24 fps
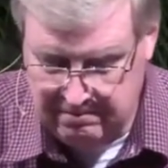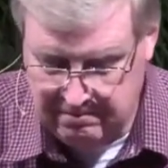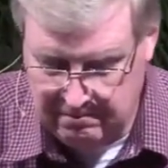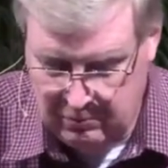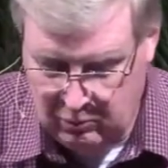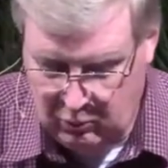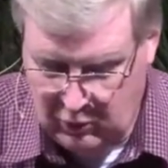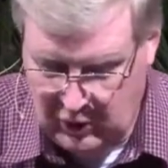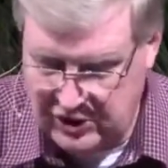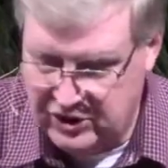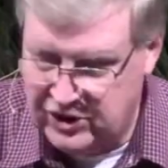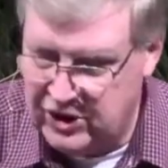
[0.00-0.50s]

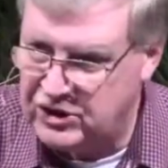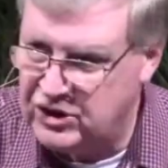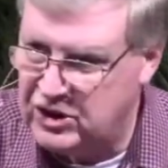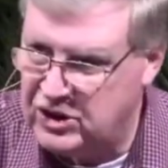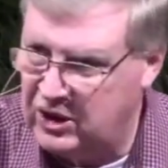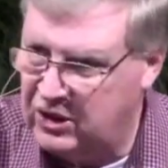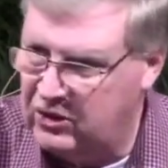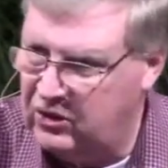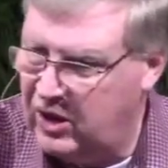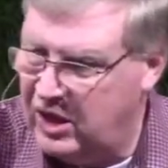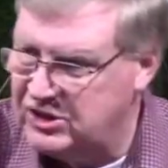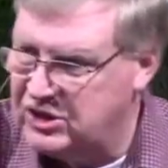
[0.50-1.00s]
When just
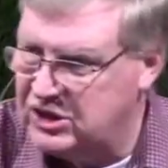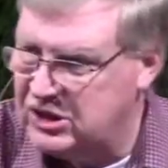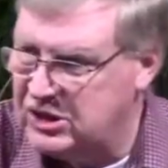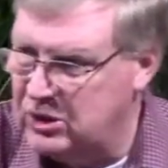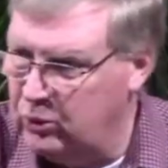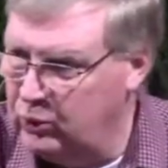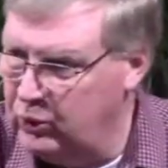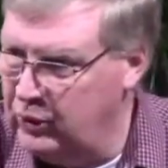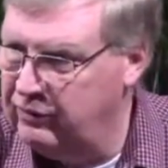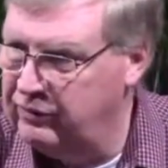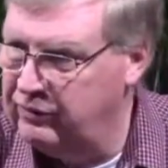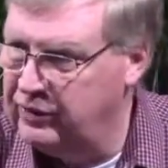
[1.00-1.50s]
across the
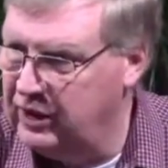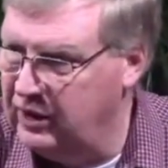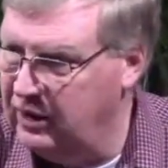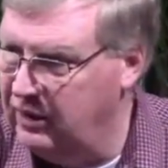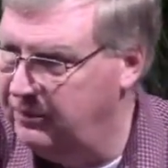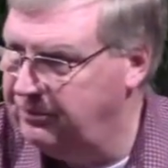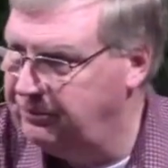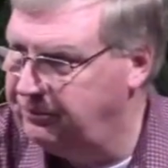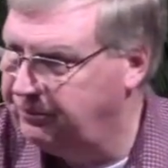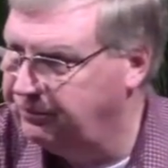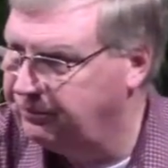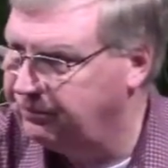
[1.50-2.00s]
river
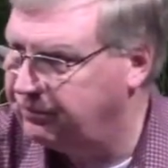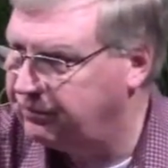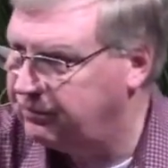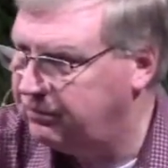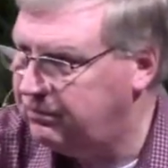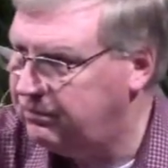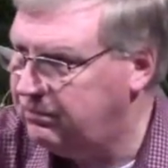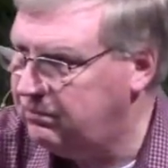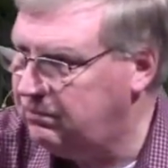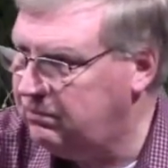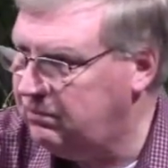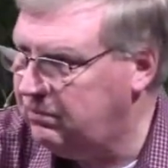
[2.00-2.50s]

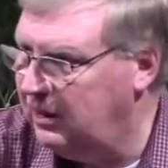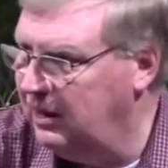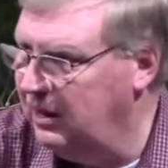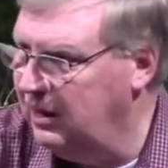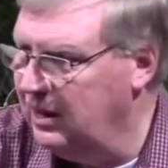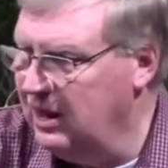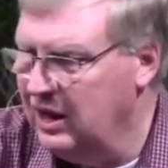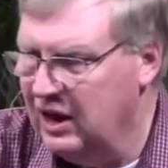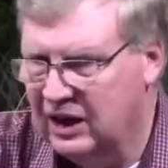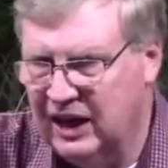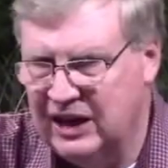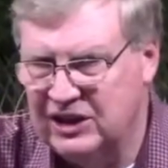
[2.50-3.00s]

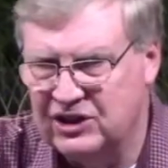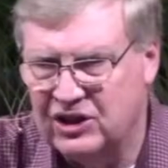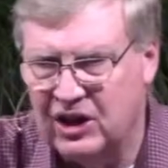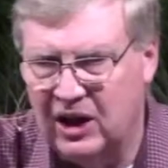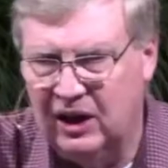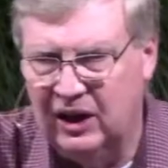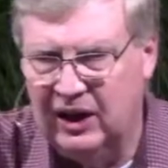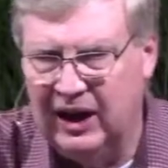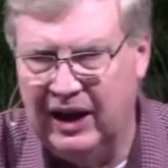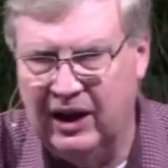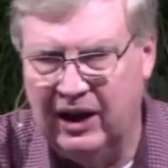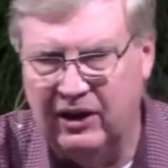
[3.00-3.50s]
lays a
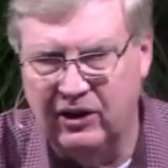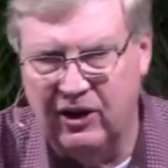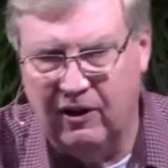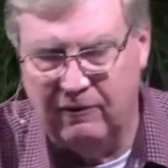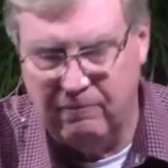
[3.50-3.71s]
land of